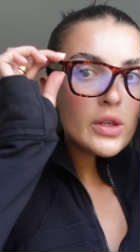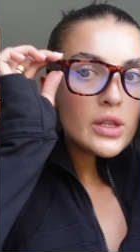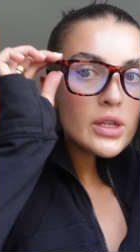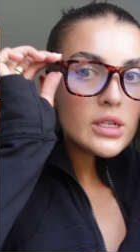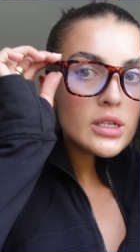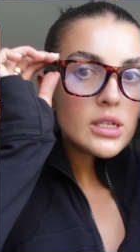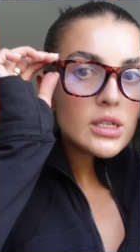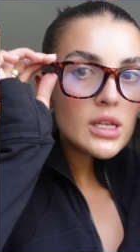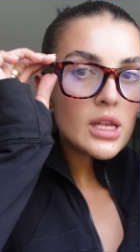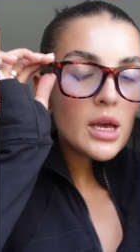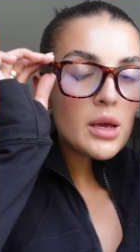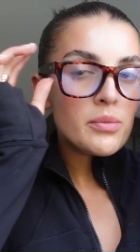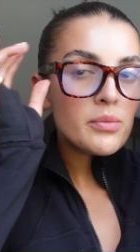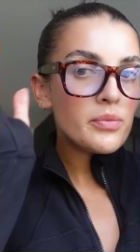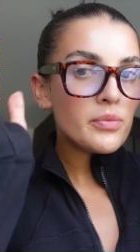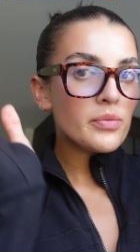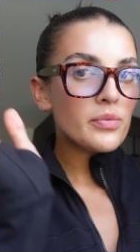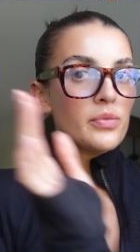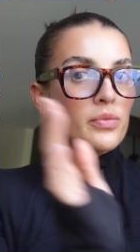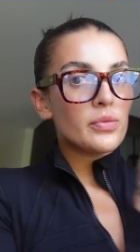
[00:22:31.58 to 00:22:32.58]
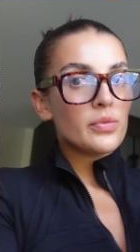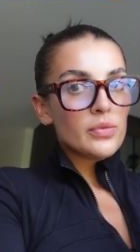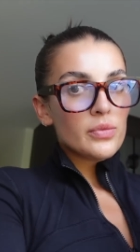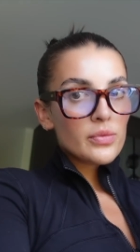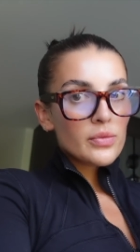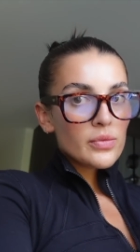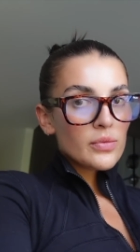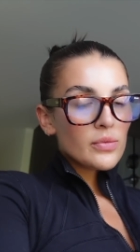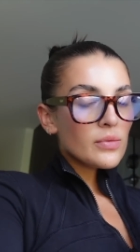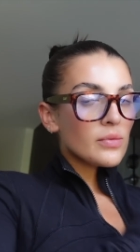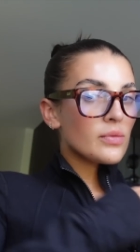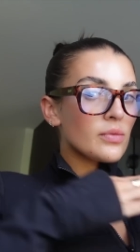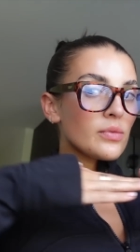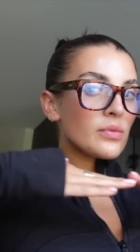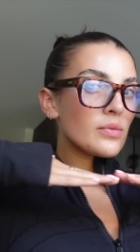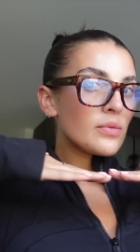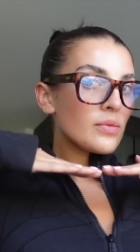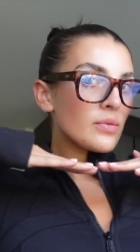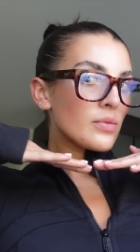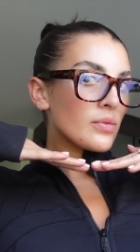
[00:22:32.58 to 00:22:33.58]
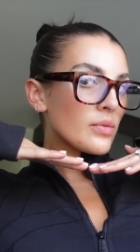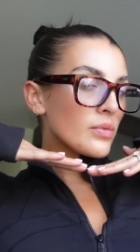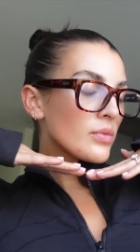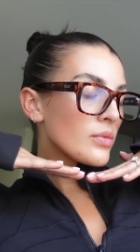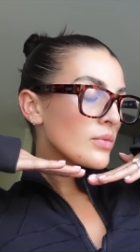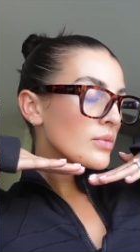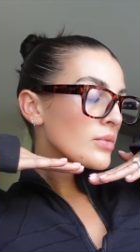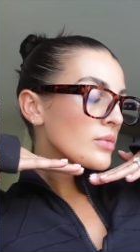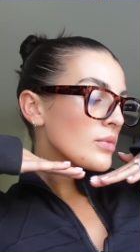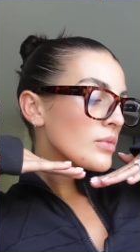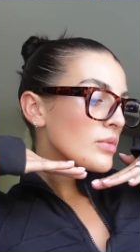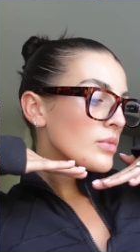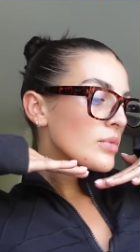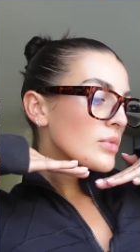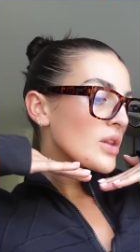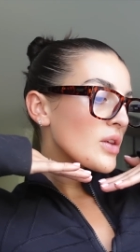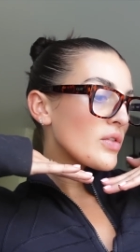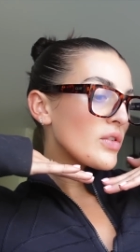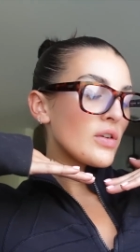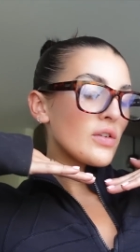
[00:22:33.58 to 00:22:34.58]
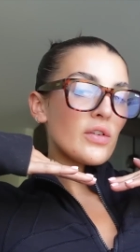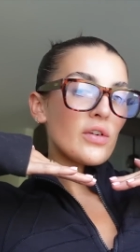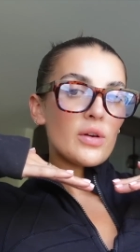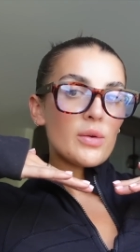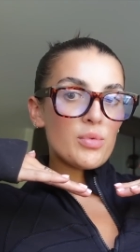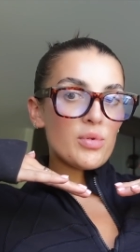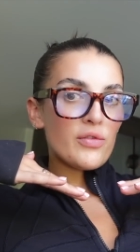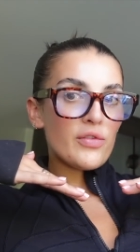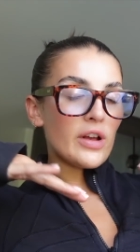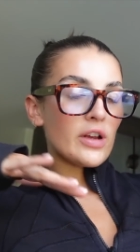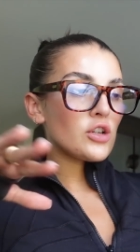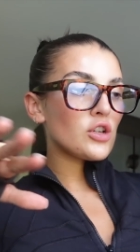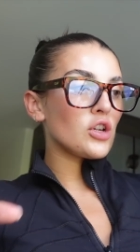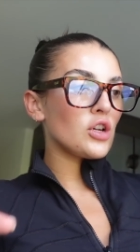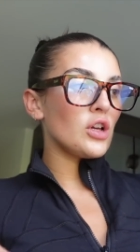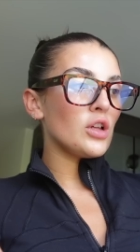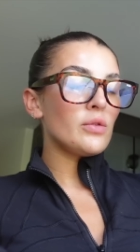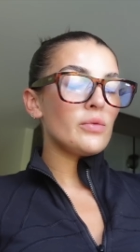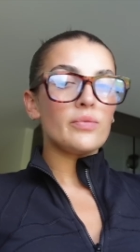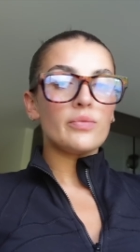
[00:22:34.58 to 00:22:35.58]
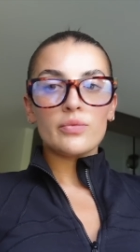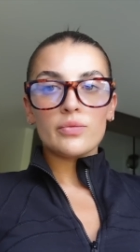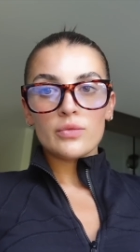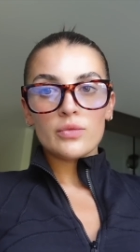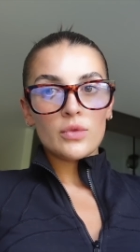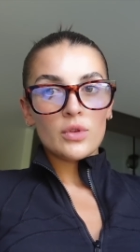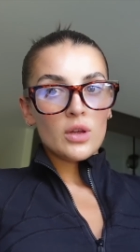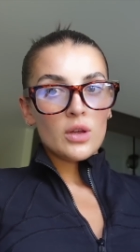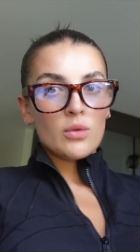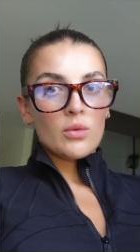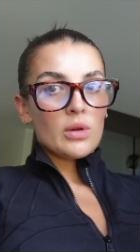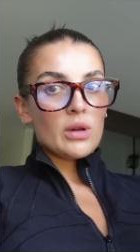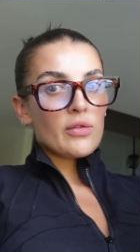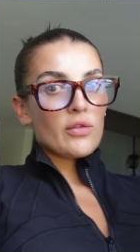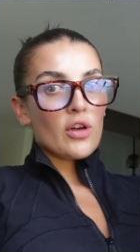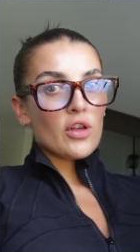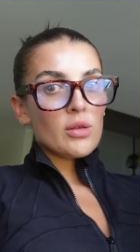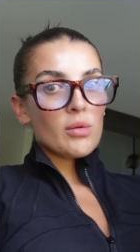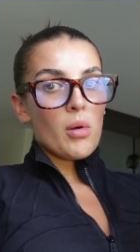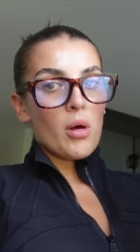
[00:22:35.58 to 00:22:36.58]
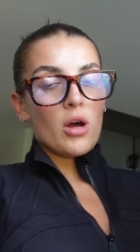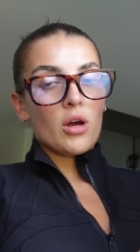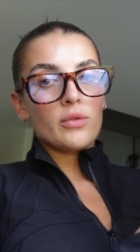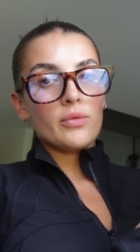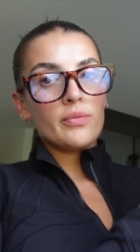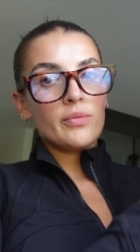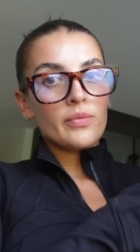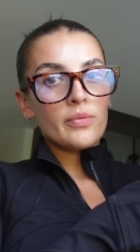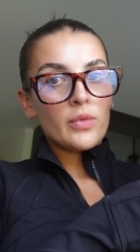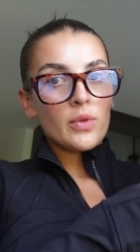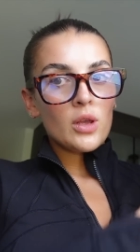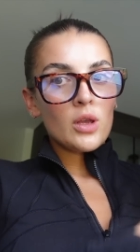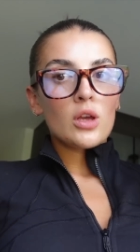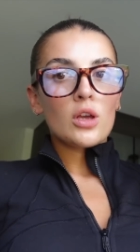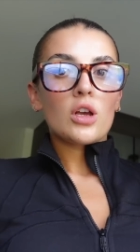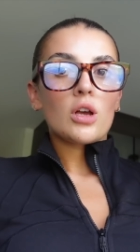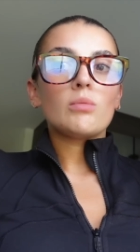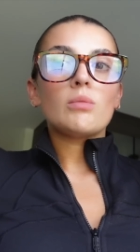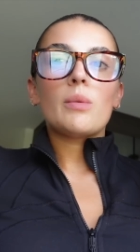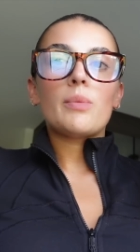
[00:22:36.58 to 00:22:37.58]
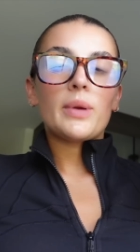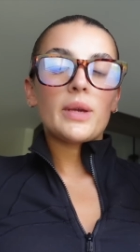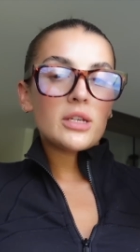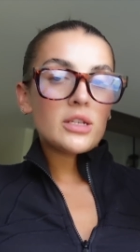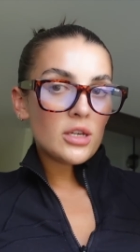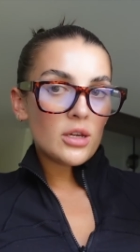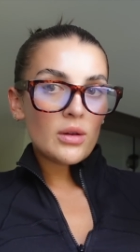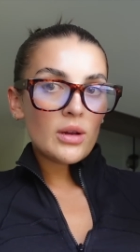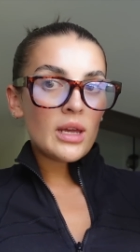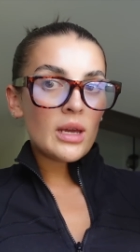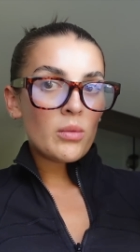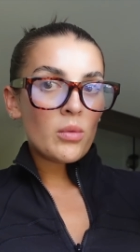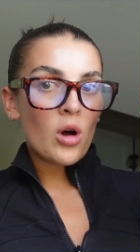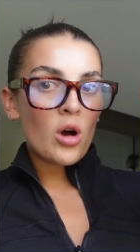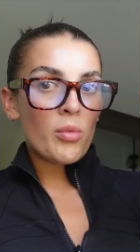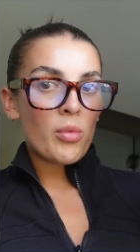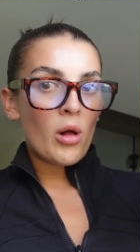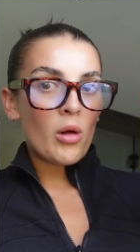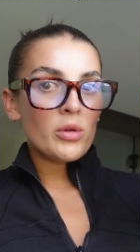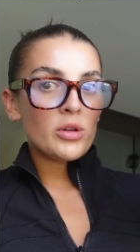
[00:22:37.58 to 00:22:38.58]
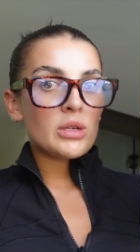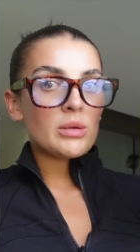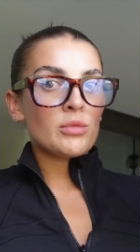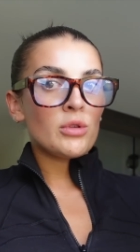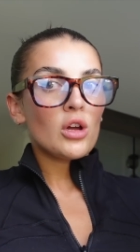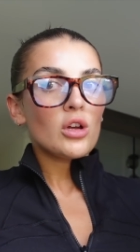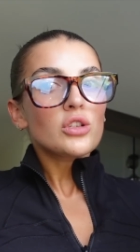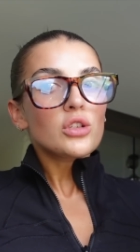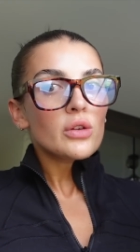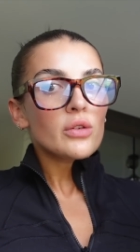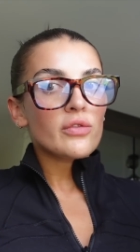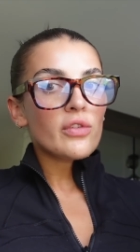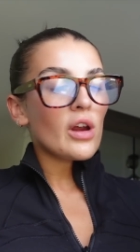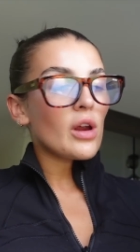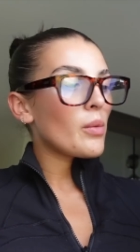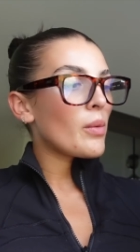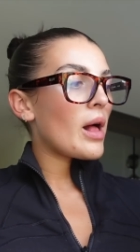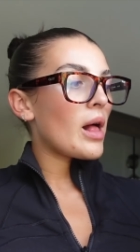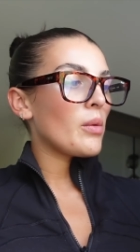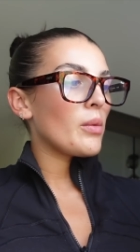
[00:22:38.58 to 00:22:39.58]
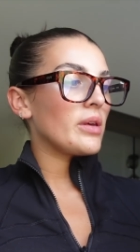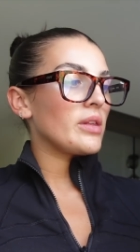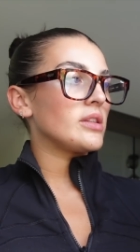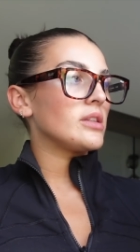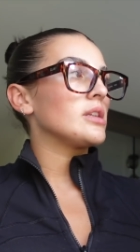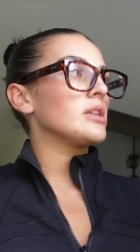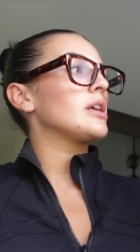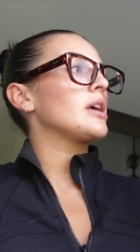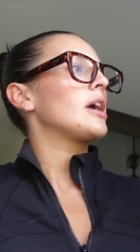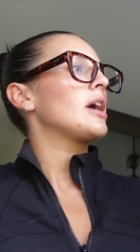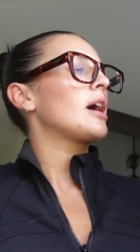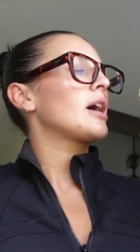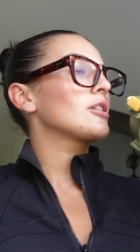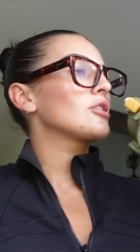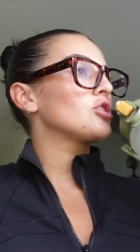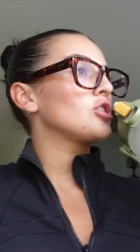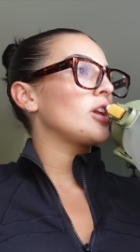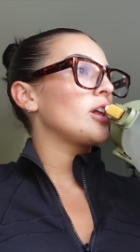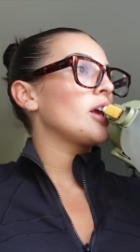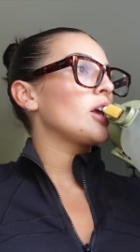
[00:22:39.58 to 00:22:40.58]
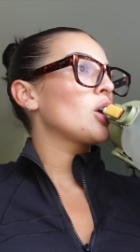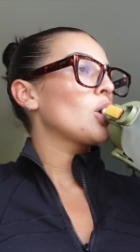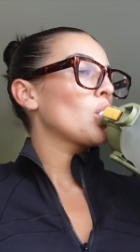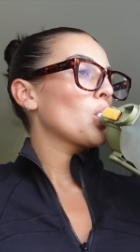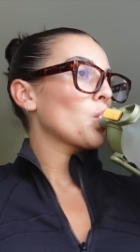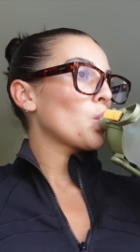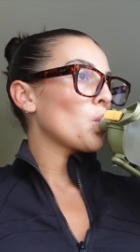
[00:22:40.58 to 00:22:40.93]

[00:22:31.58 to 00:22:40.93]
This is them. I feel very professional when I've got them on. Got my big two litre water bottle, which I'm not doing very well with today actually.